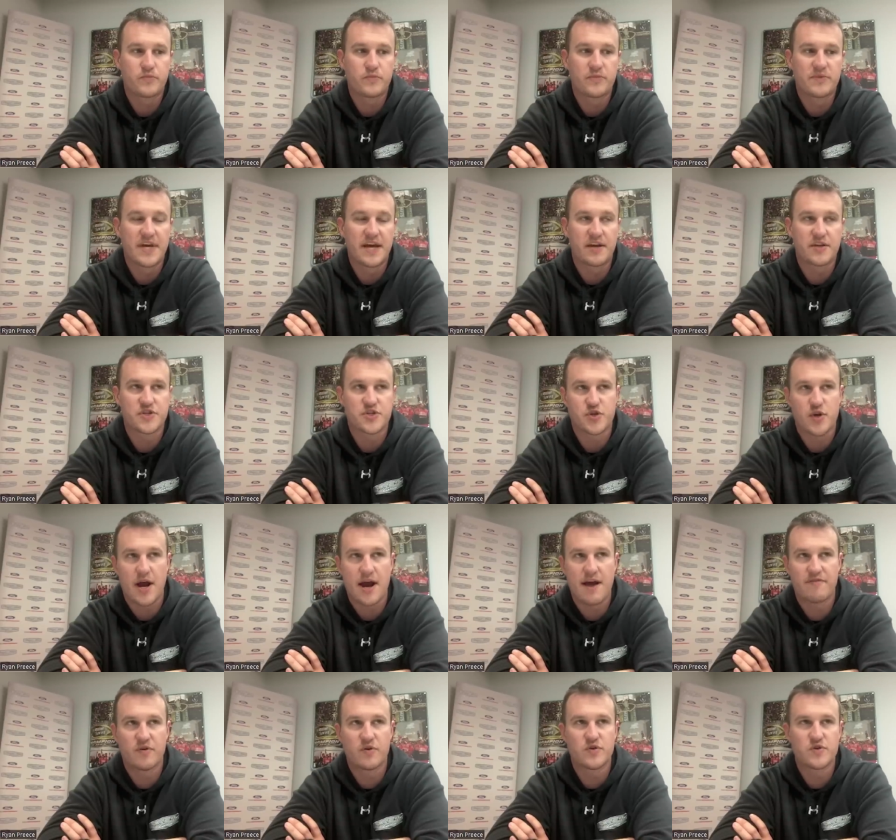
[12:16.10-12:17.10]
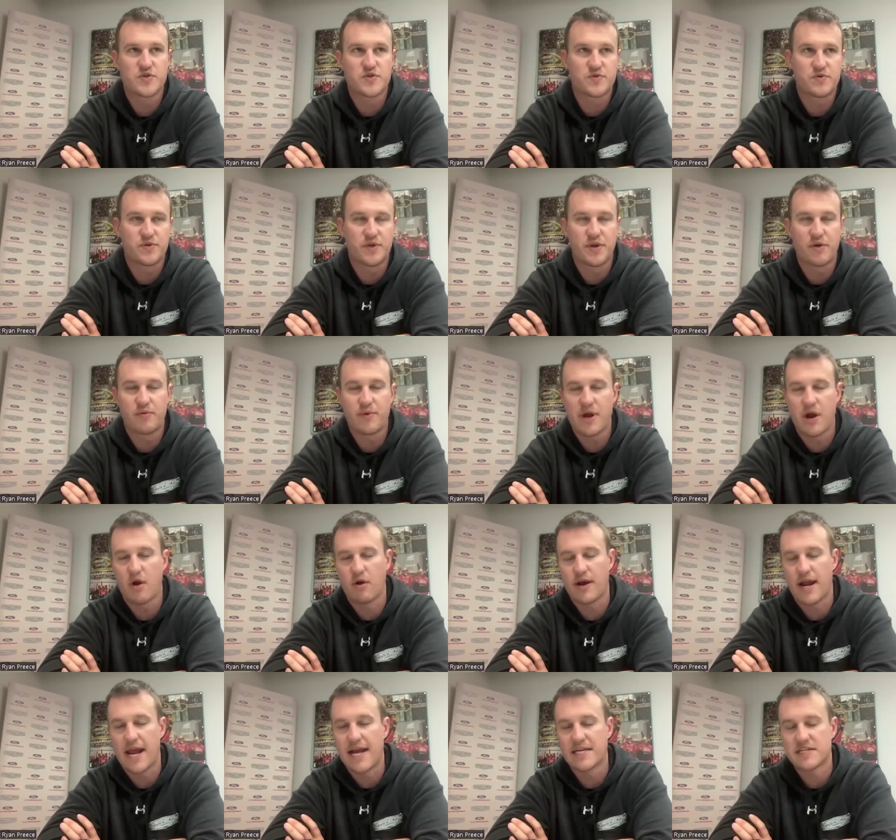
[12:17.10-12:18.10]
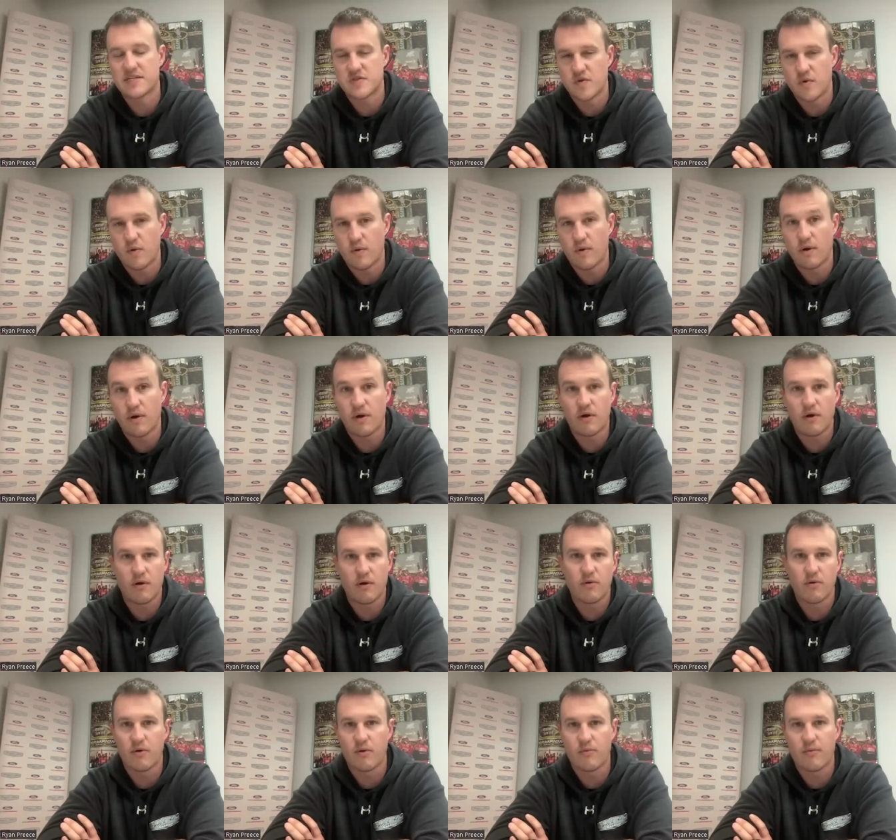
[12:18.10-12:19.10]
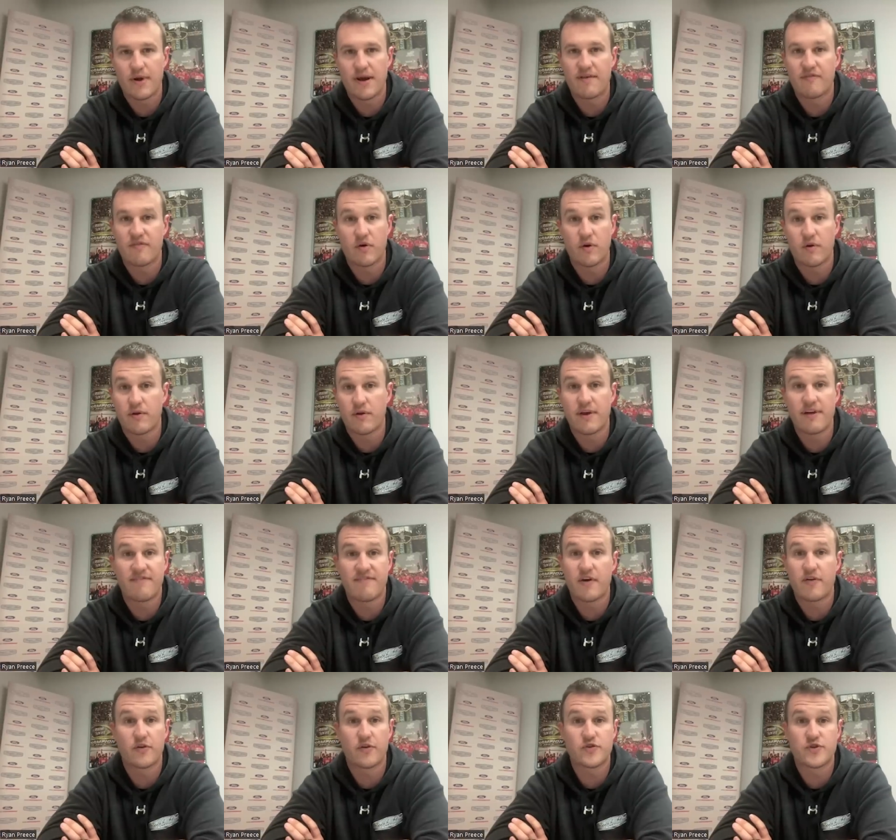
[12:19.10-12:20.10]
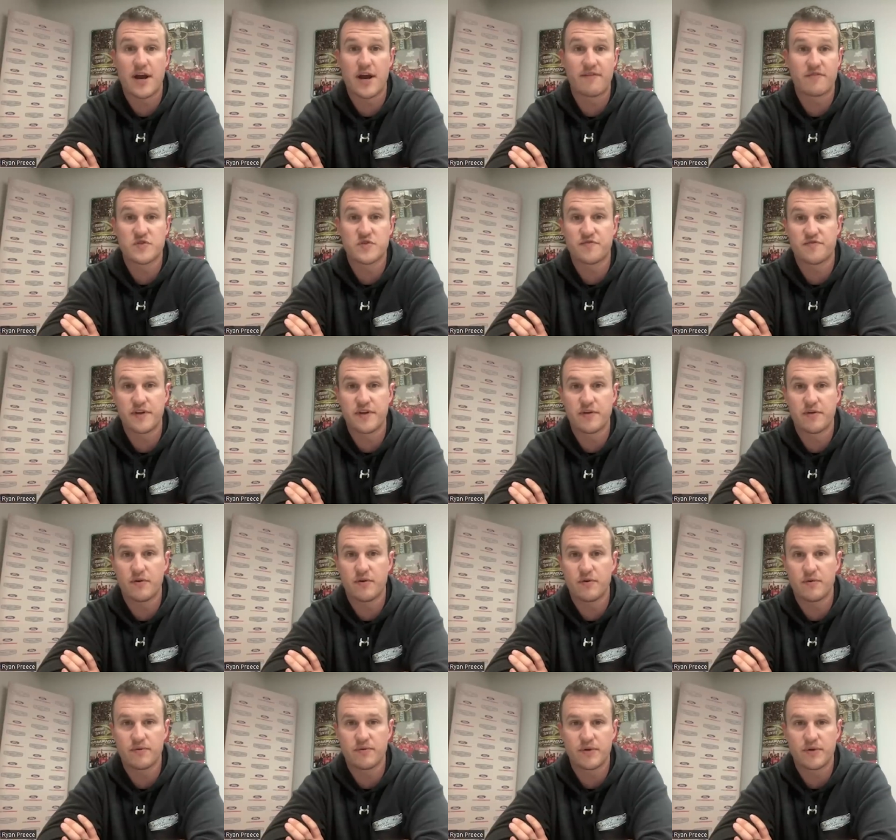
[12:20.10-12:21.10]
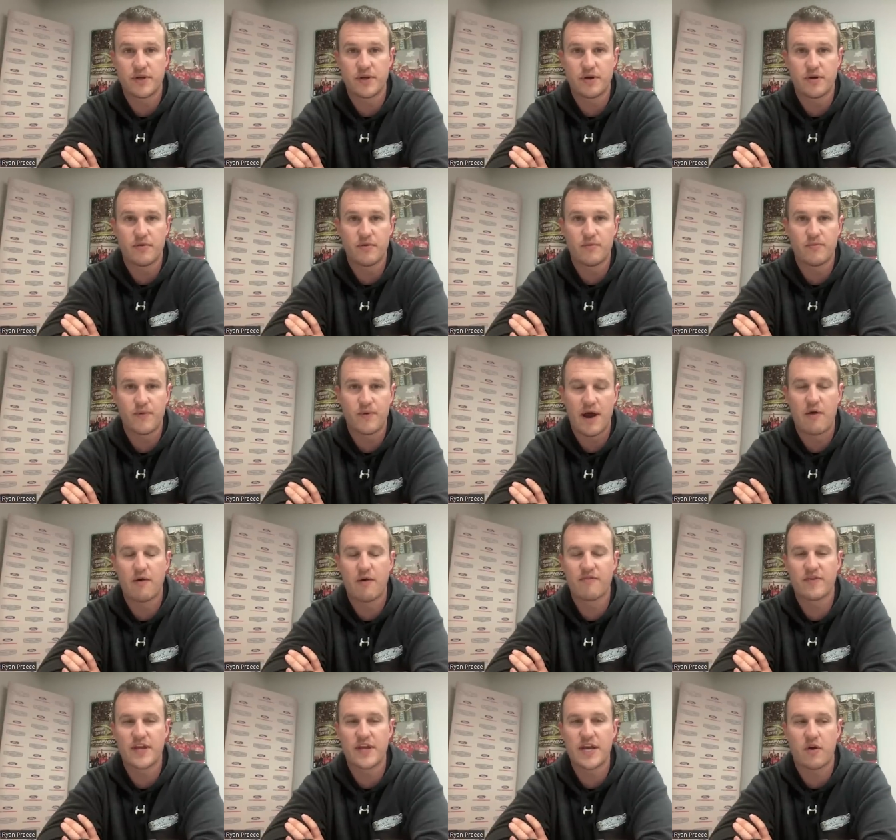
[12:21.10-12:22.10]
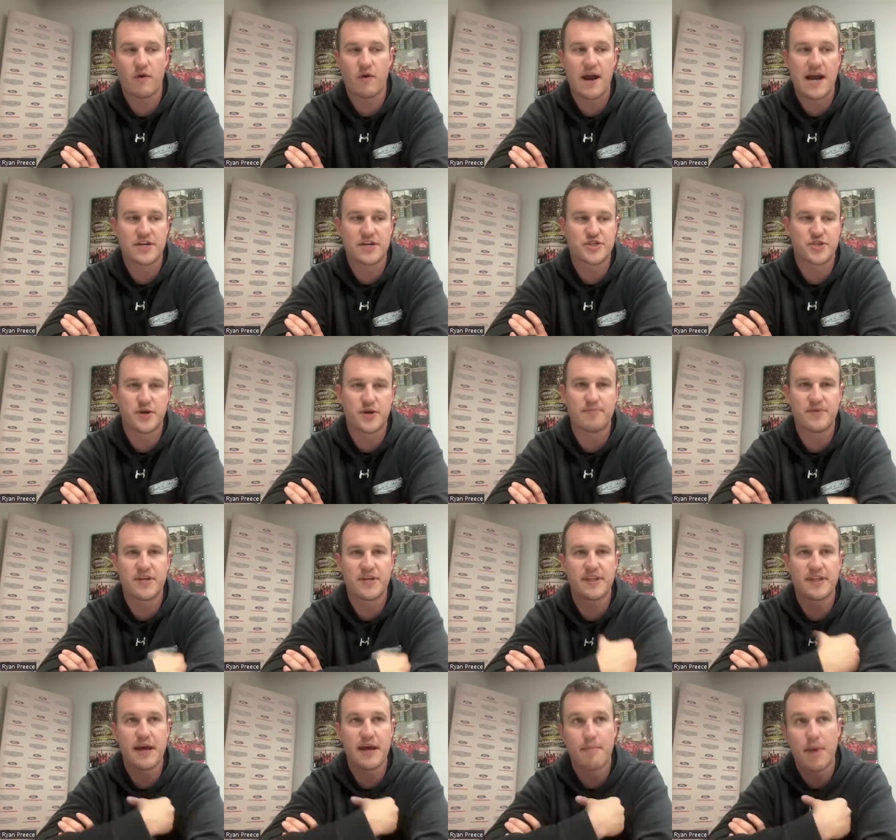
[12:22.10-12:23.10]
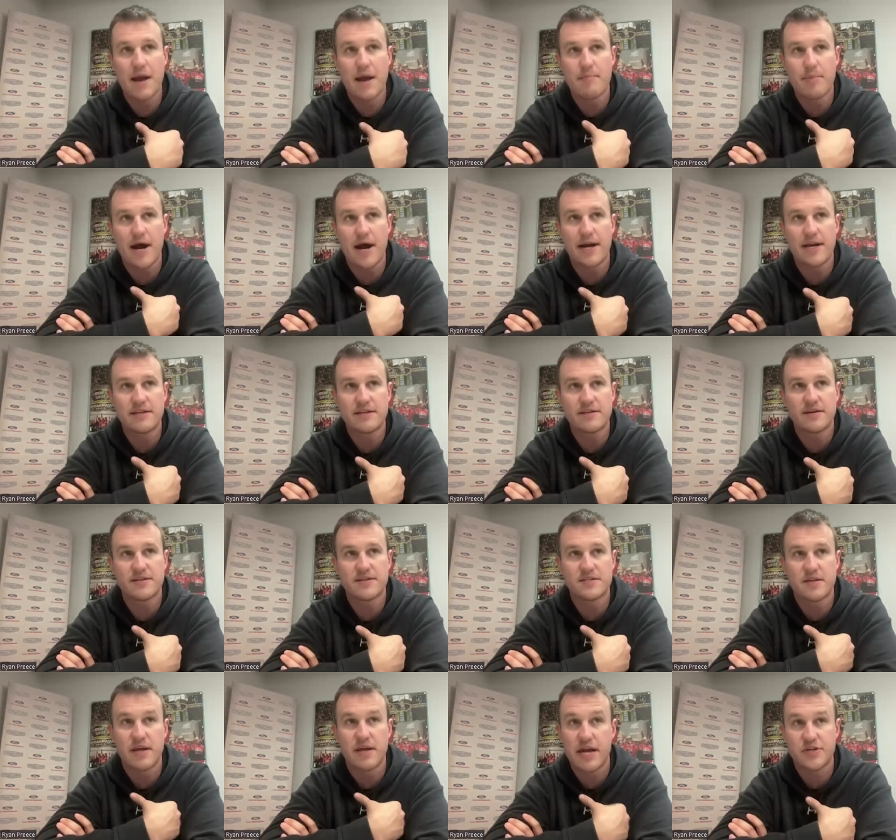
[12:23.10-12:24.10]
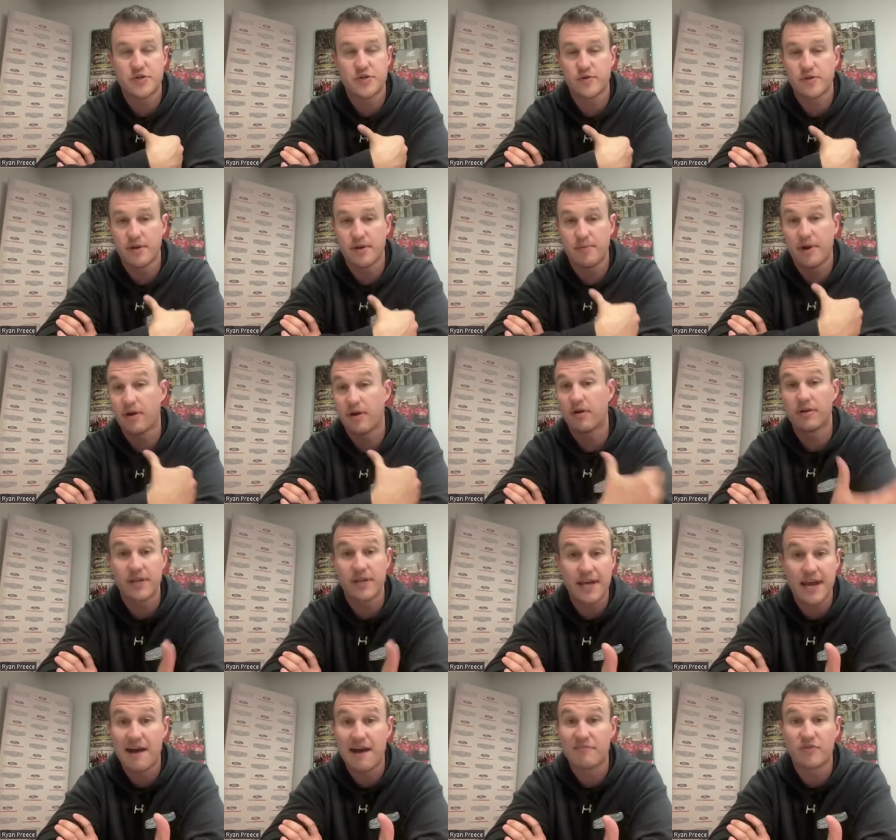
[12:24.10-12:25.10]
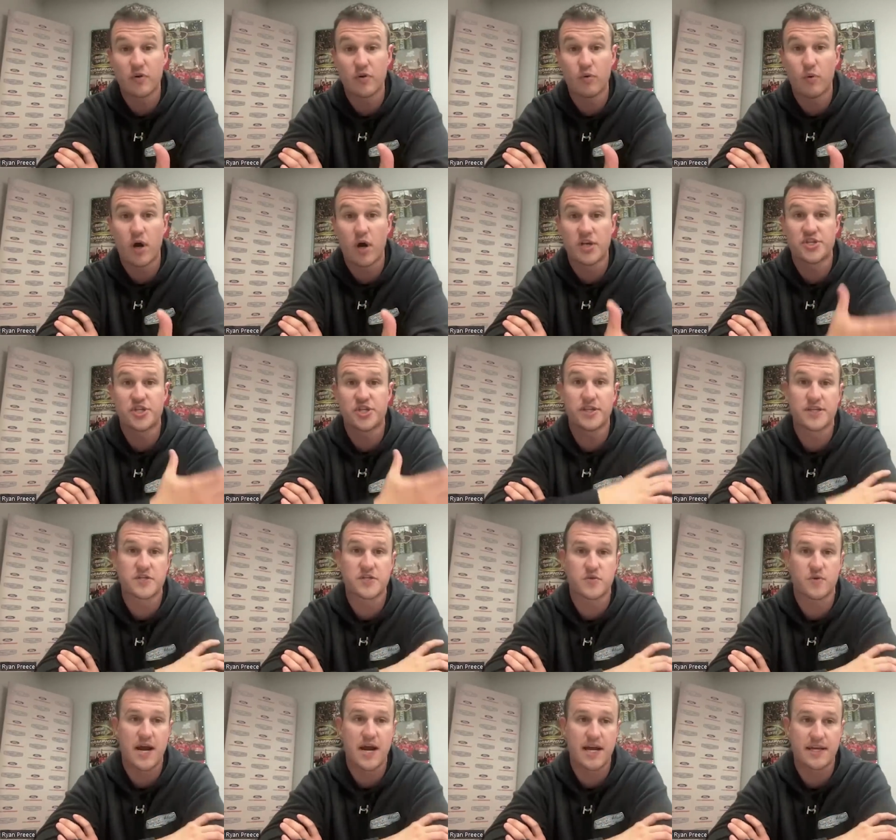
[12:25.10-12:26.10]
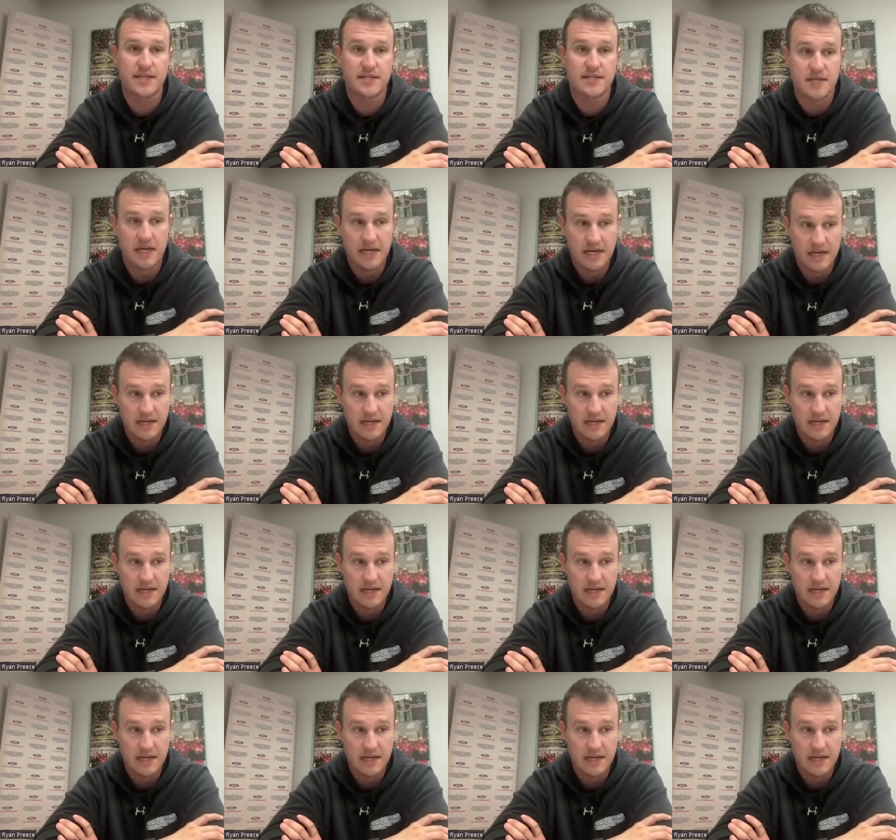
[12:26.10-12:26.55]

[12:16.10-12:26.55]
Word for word: that us drivers you know we aren't as sore or, or whatever if other drivers feel you know however they crash something that my body does naturally apparently after watching this wreck is